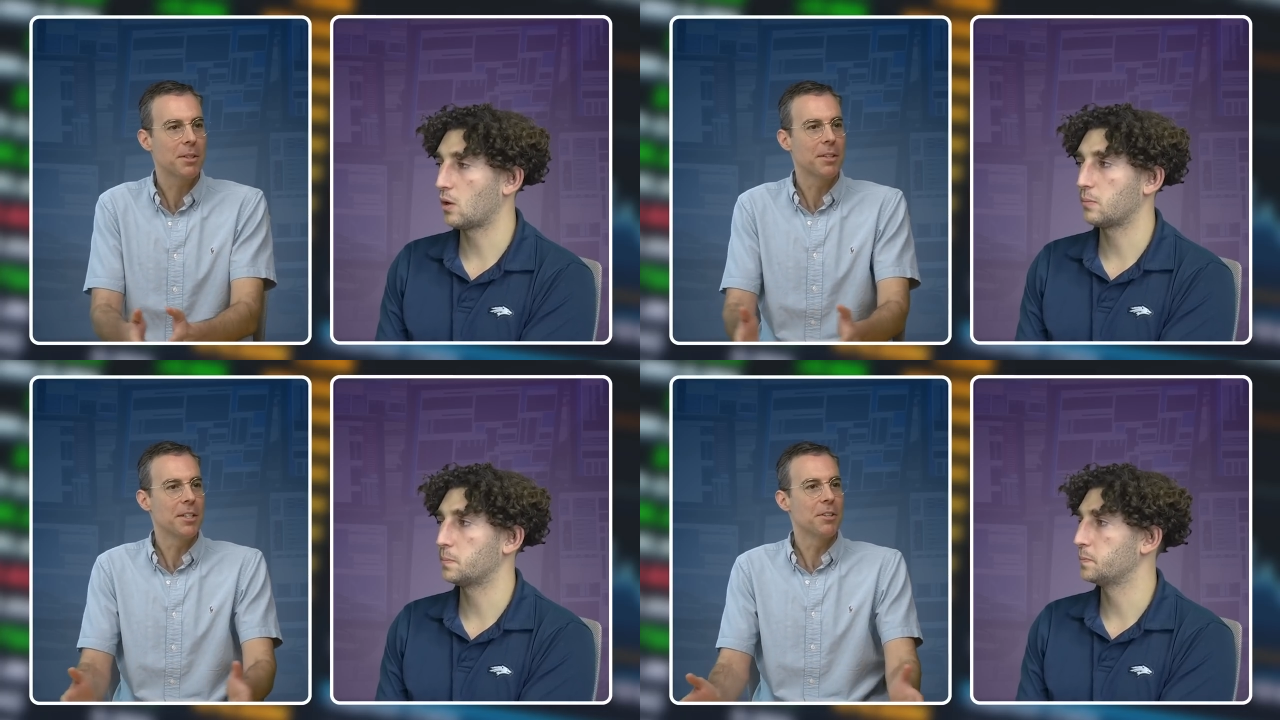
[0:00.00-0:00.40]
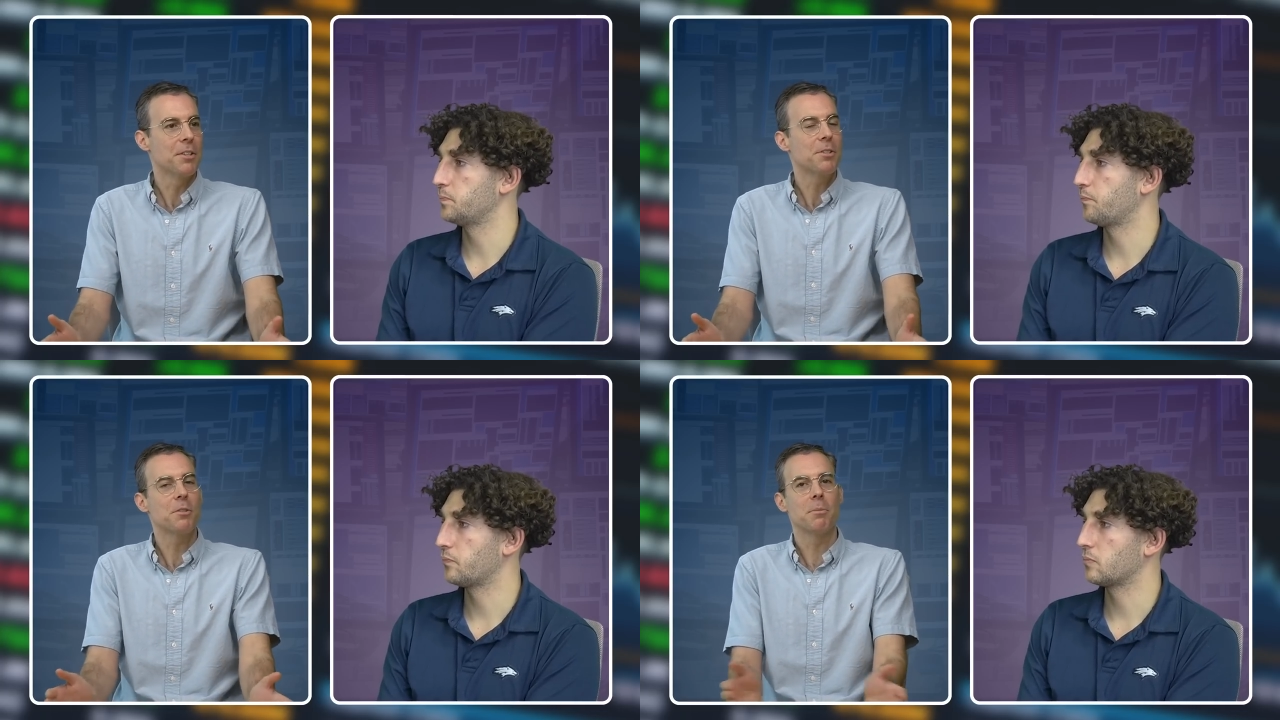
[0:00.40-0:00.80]
Speaker 1: no. that you're
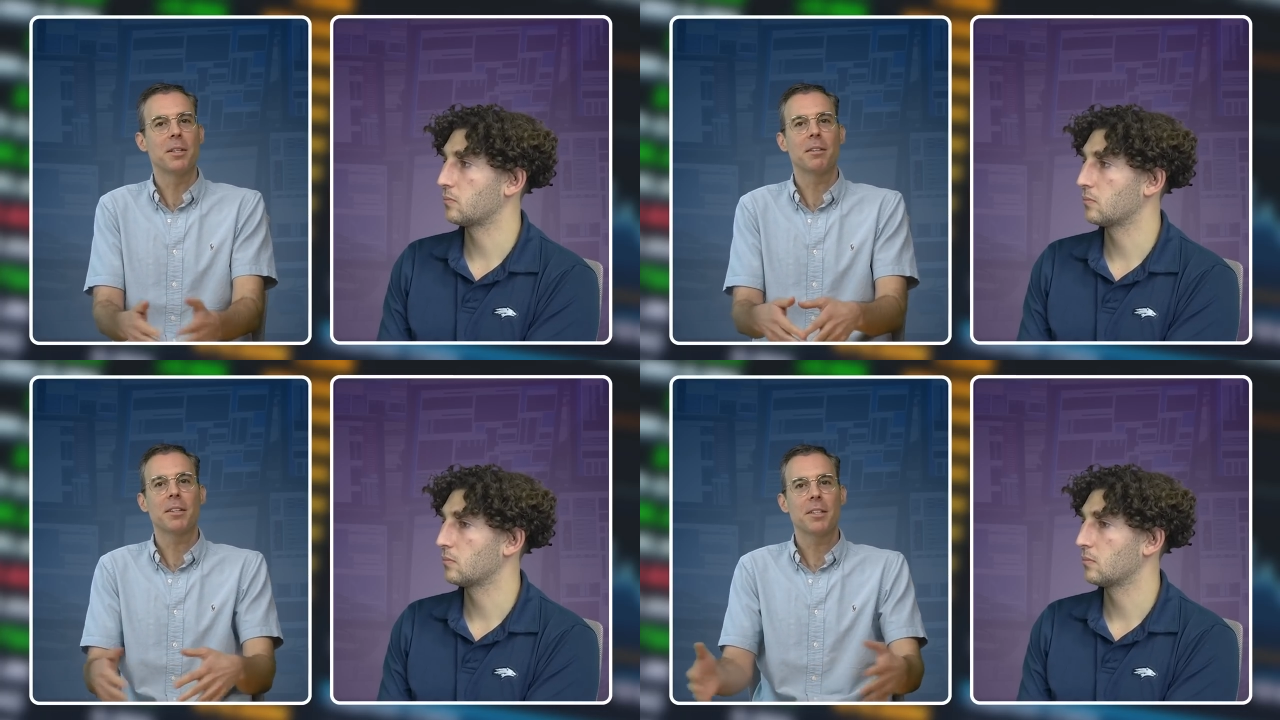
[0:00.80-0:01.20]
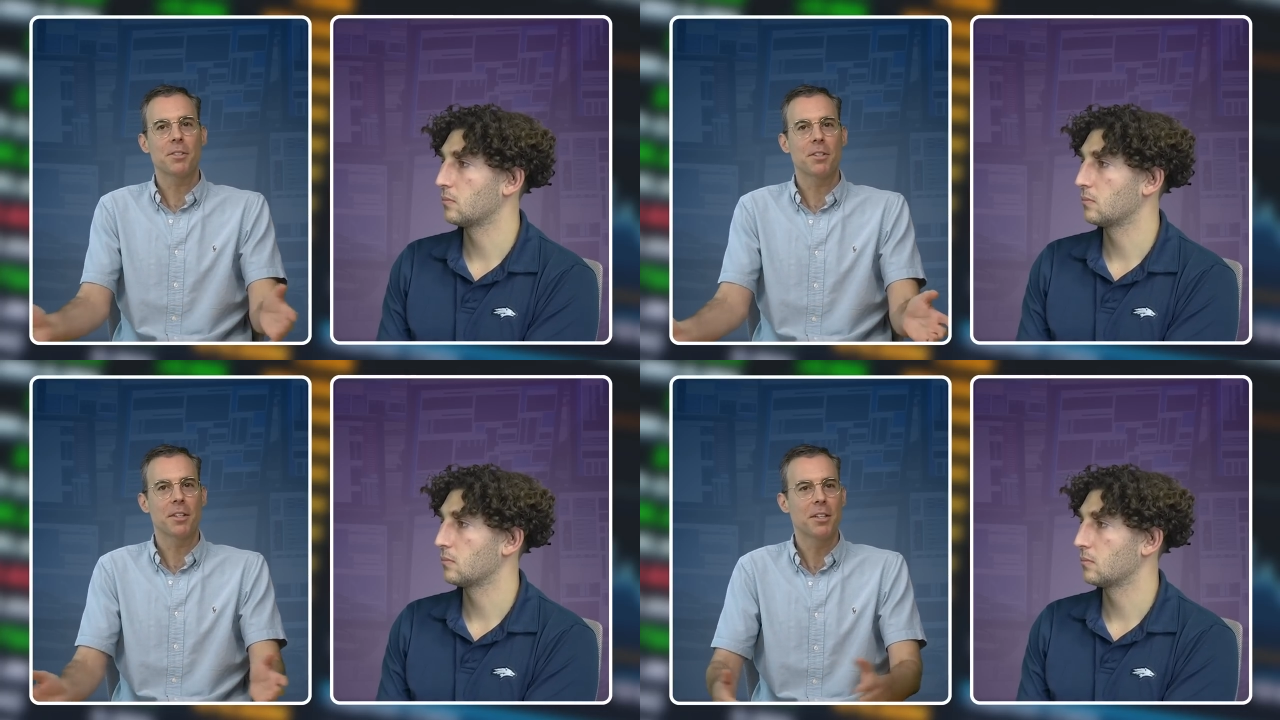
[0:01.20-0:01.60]
assuming like
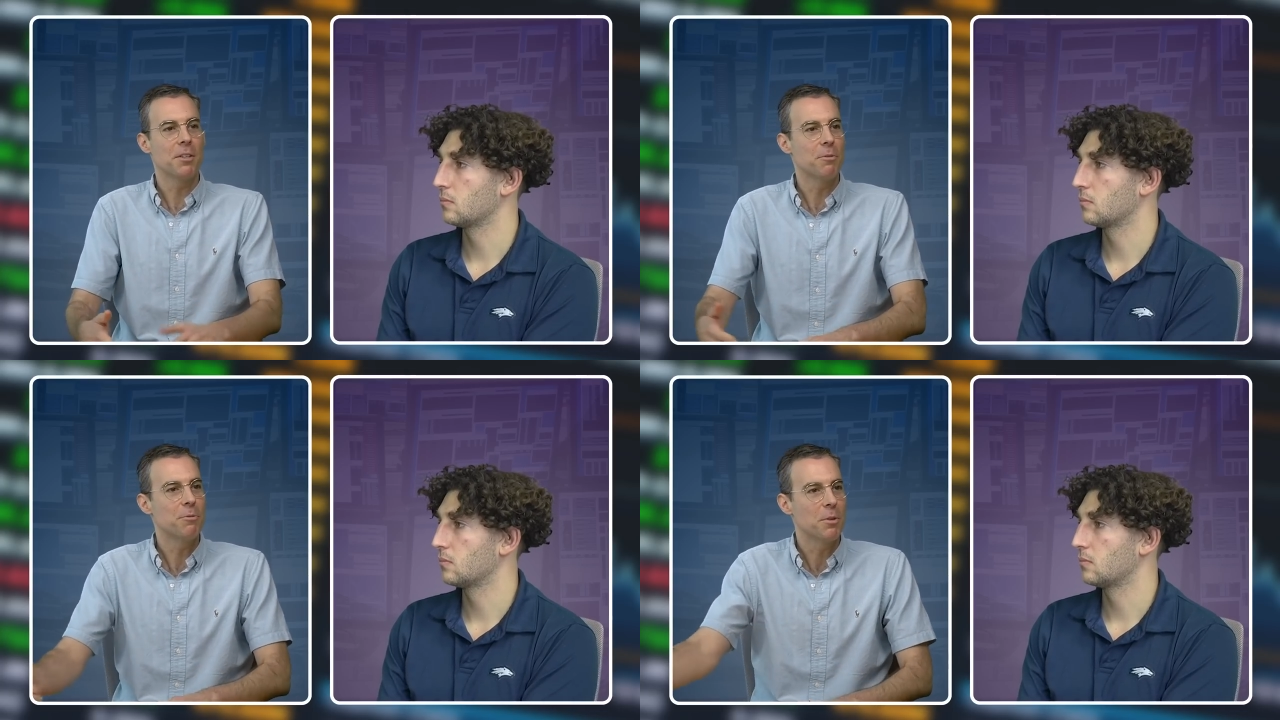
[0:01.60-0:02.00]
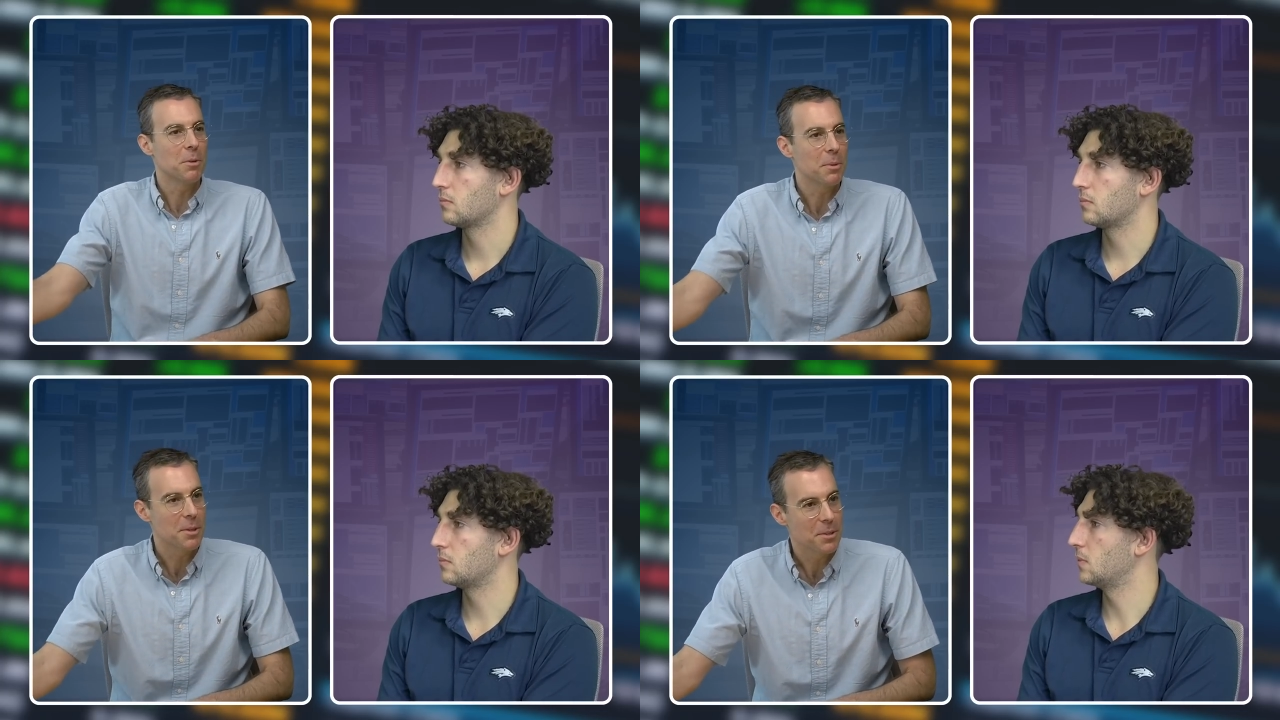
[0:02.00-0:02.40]
is going to go
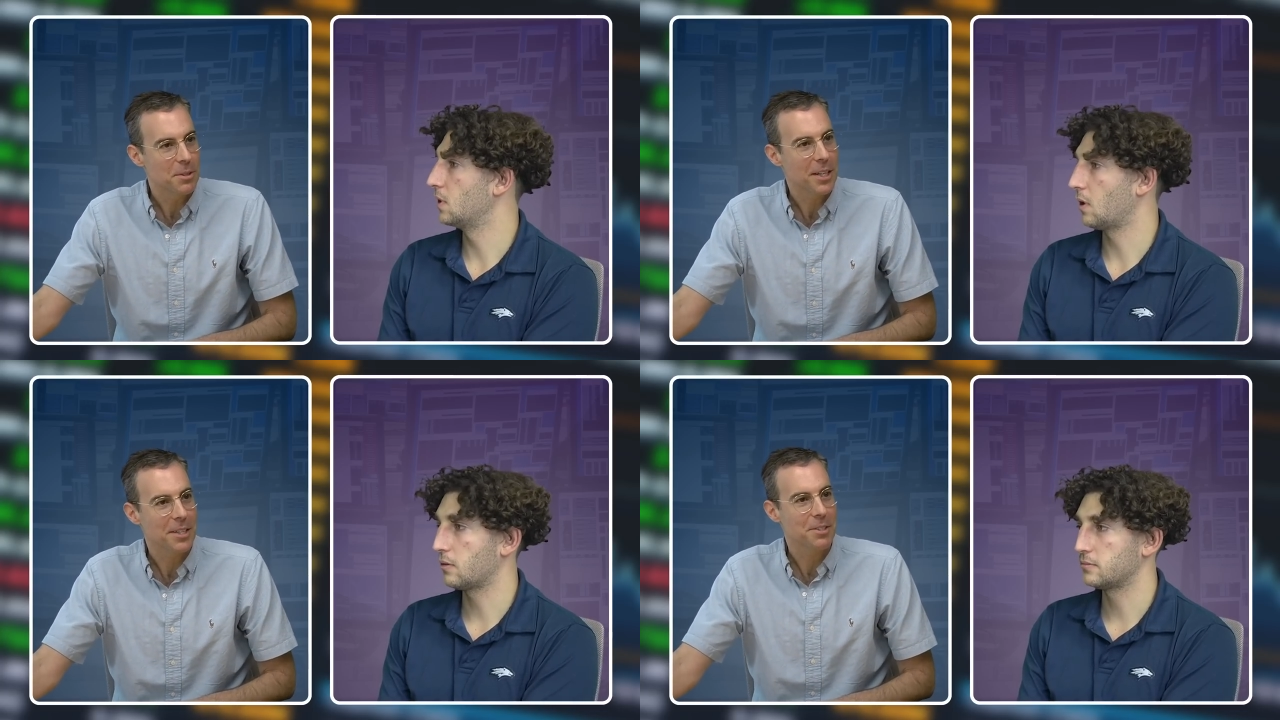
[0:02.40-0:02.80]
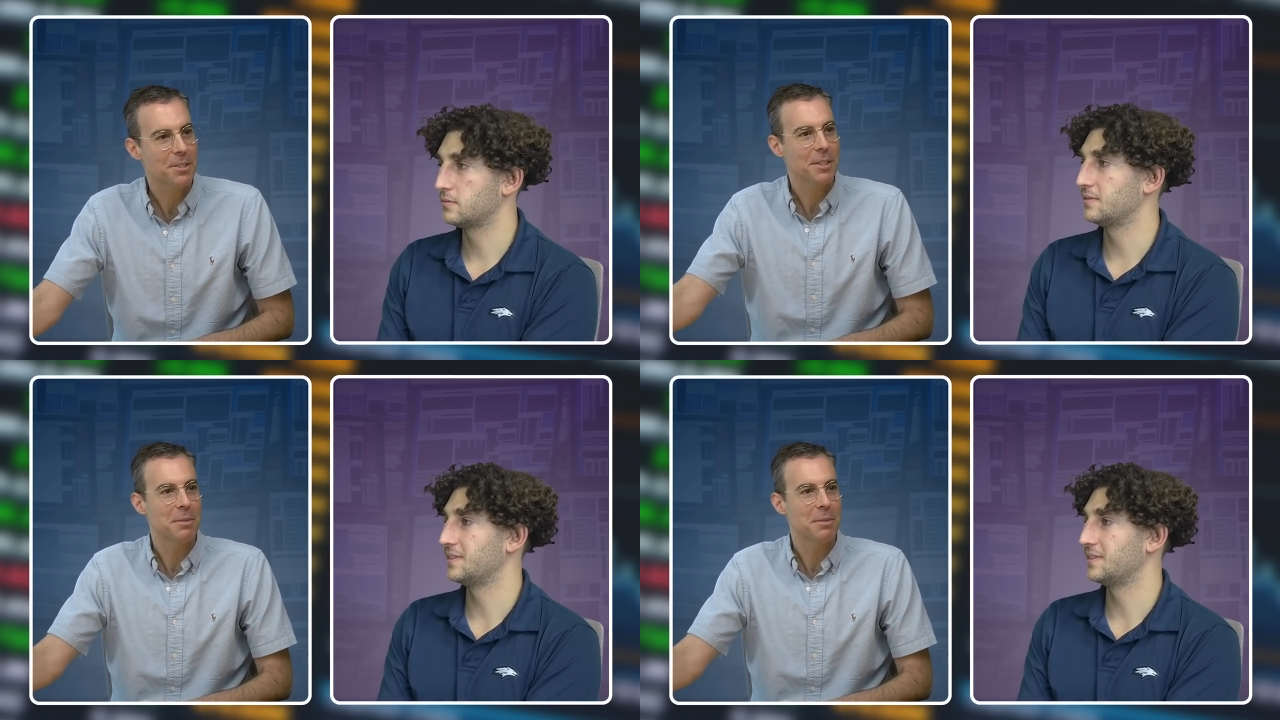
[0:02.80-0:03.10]
forward and no. test. And